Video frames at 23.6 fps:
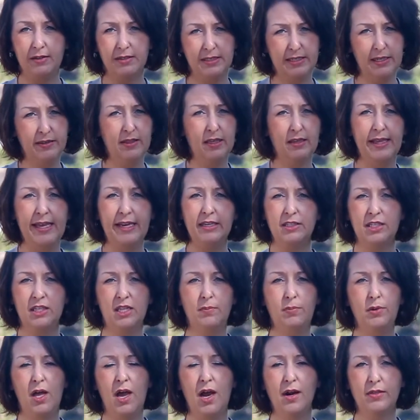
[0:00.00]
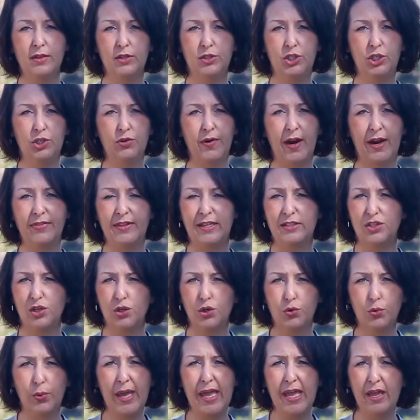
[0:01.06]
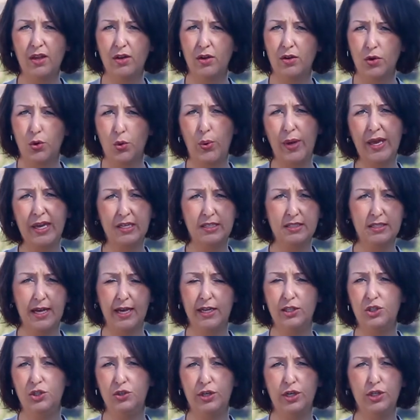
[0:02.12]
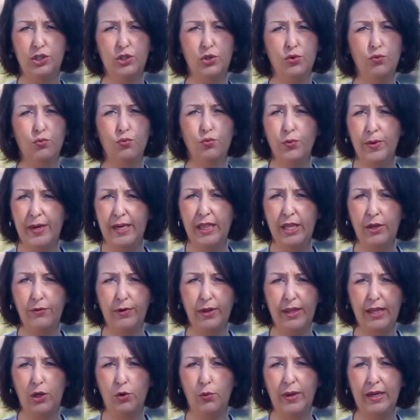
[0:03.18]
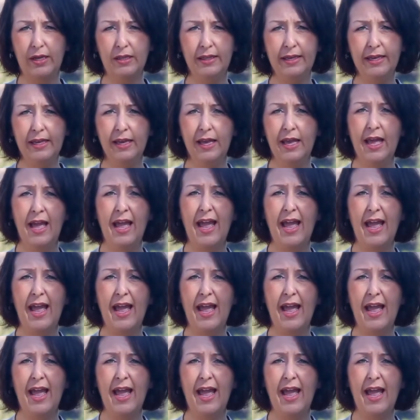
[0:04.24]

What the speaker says: Send the link to the blog that you read. That's a great quick touch you could do really, really quickly,